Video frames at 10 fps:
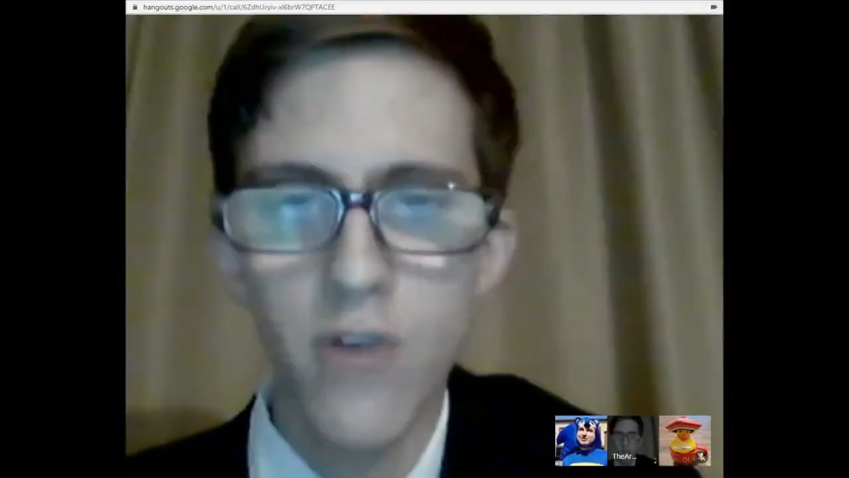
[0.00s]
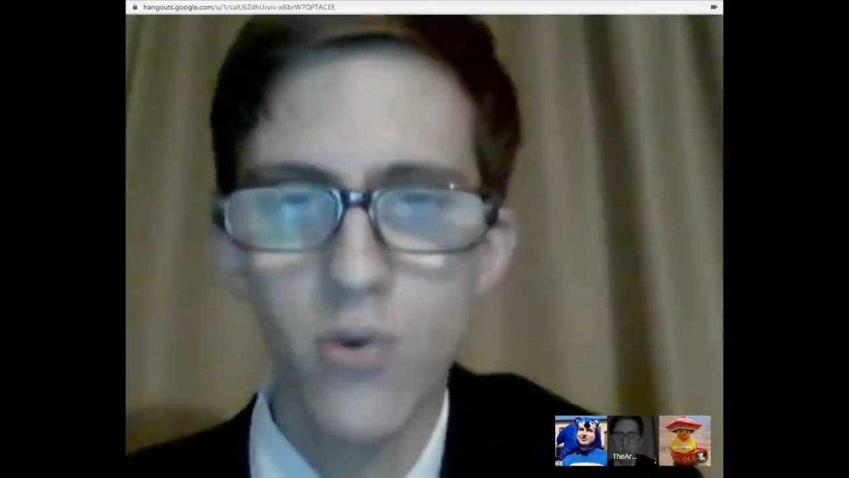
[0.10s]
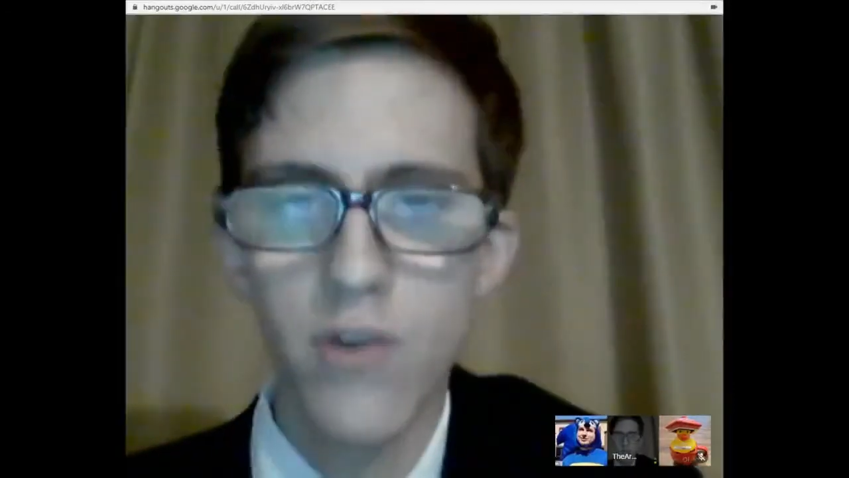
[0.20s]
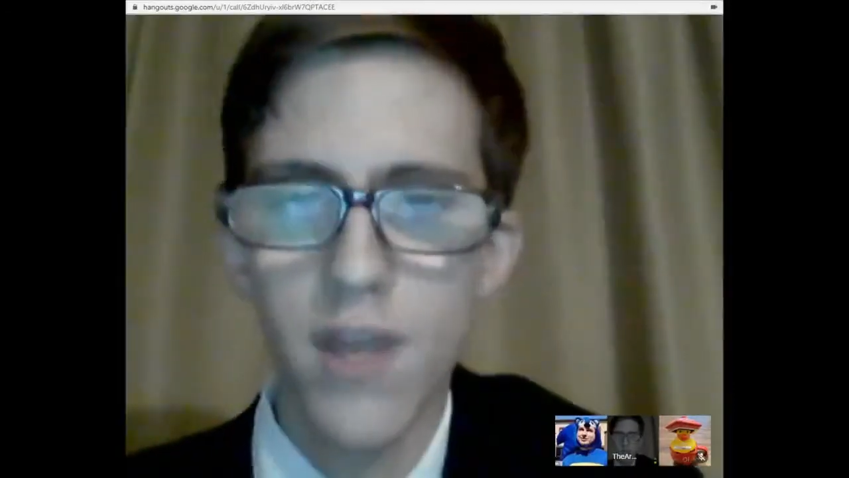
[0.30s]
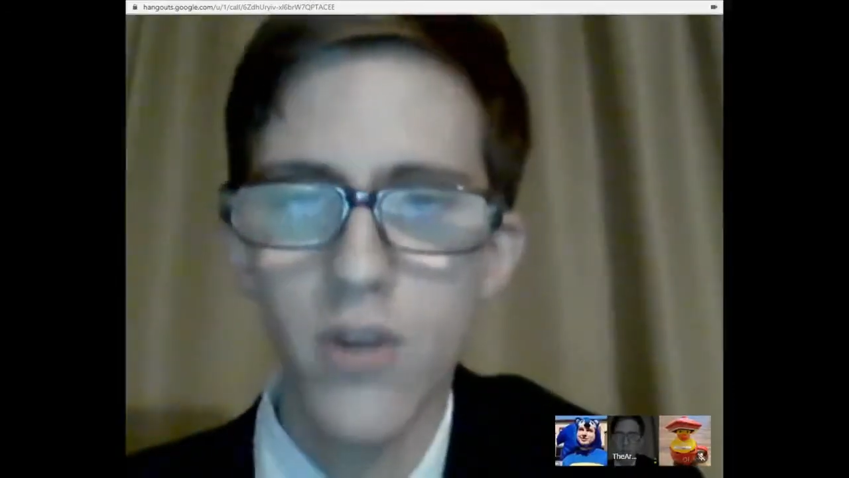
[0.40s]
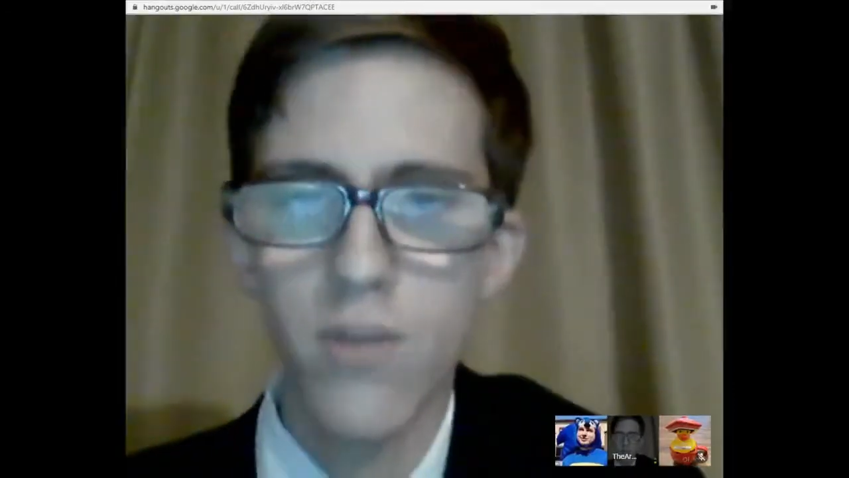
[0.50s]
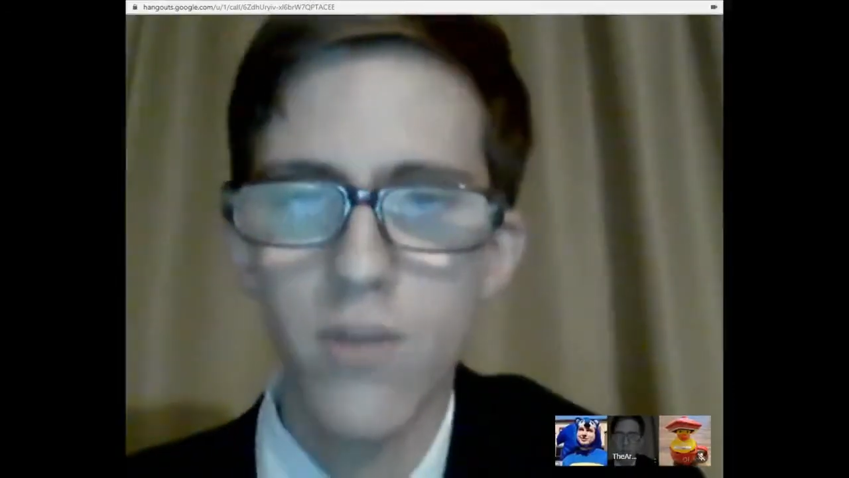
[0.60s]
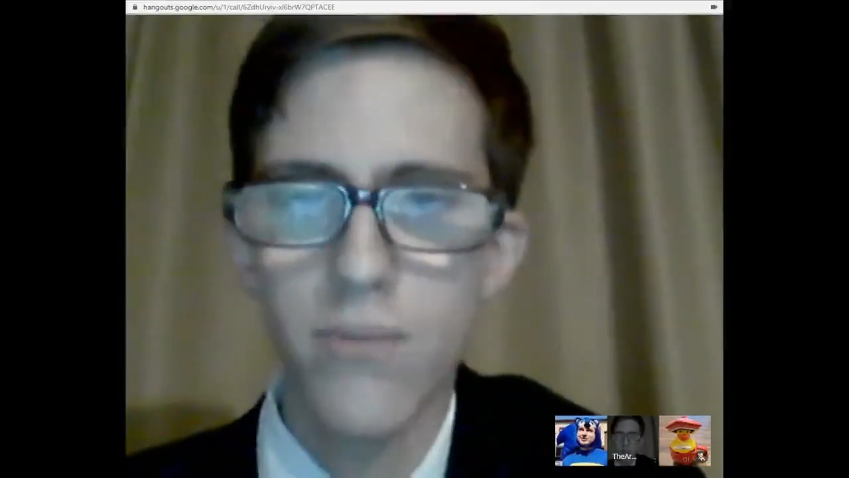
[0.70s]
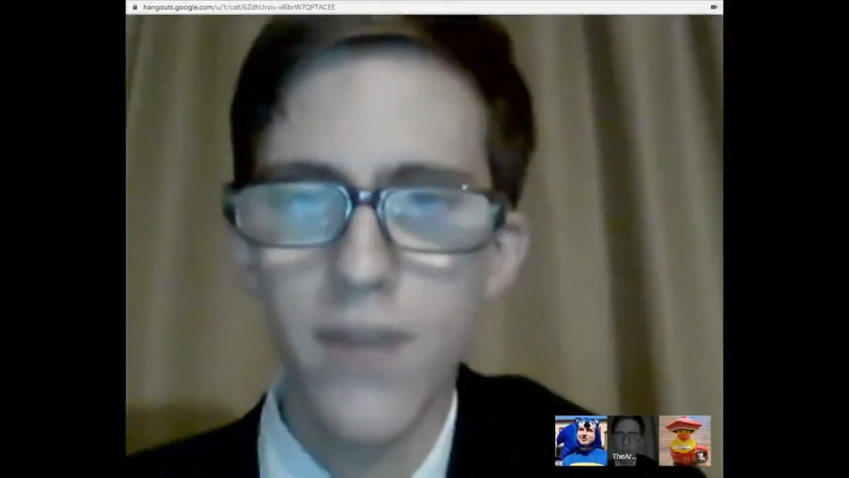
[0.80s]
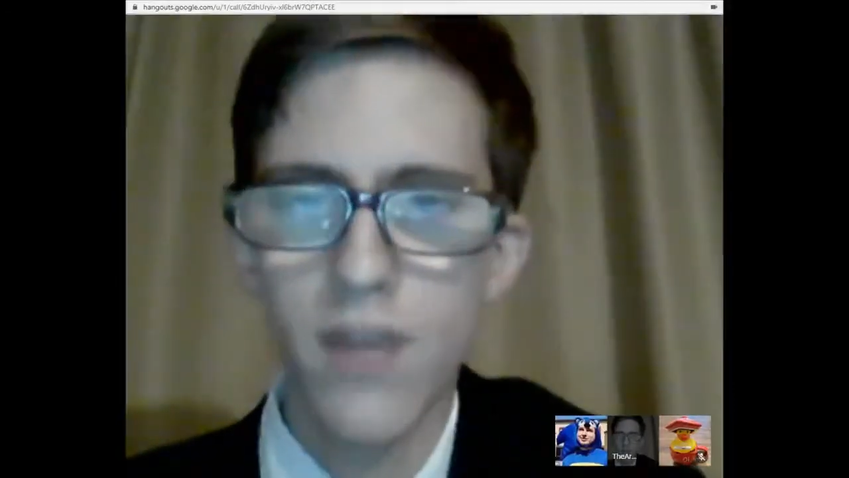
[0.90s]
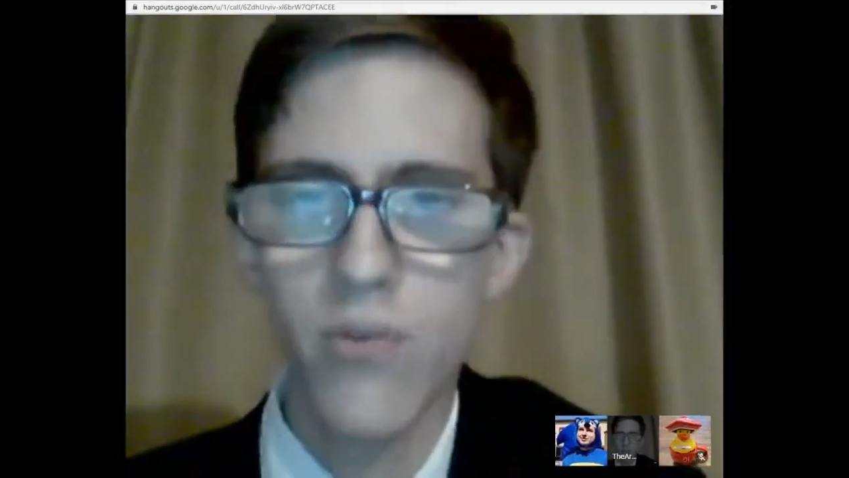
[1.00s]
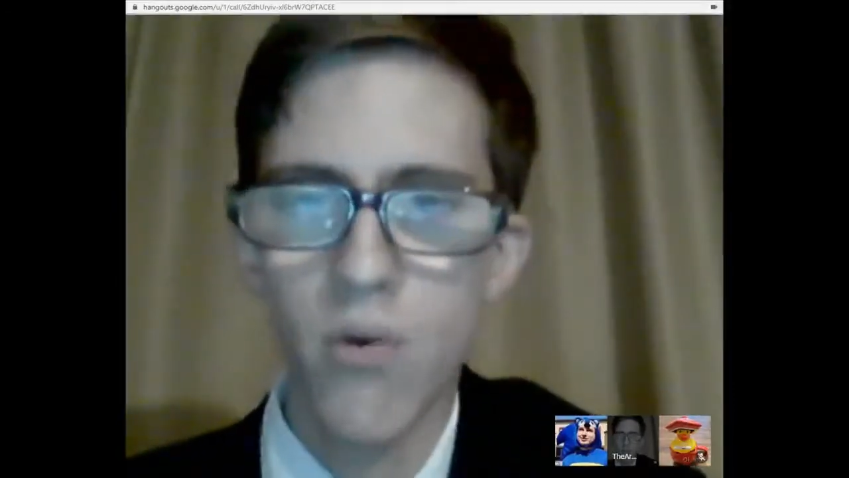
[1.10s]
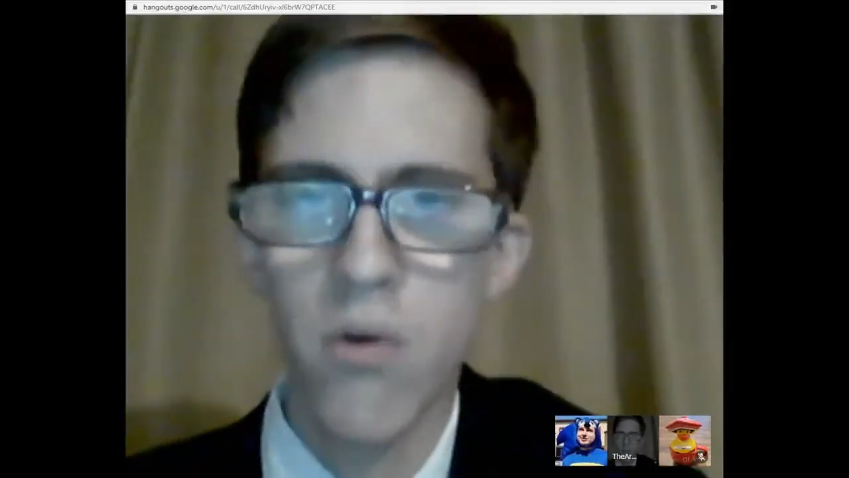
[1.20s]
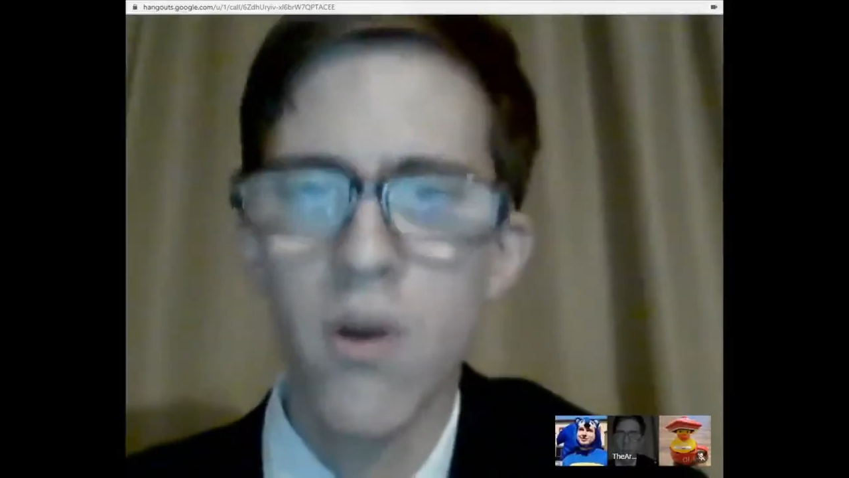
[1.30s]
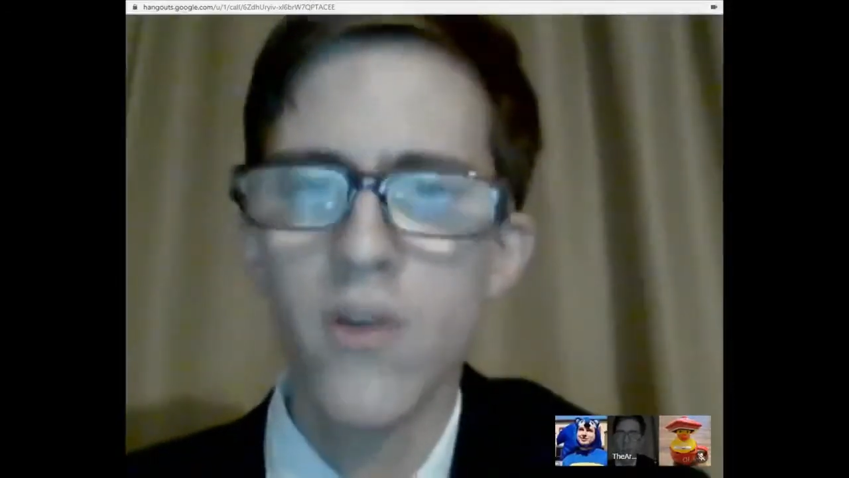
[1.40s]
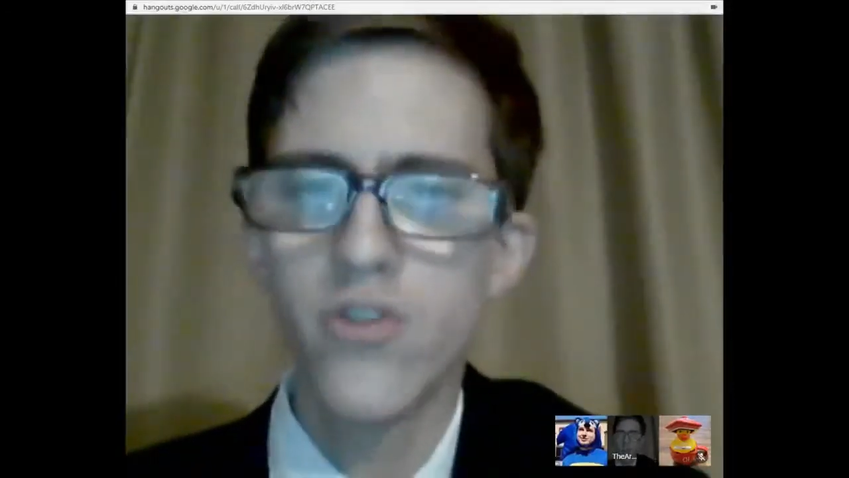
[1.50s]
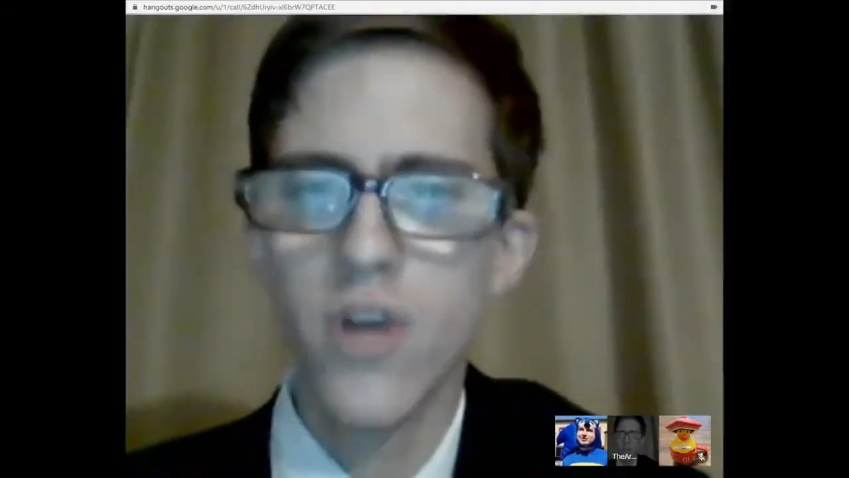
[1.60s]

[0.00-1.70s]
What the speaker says: module that you can play through,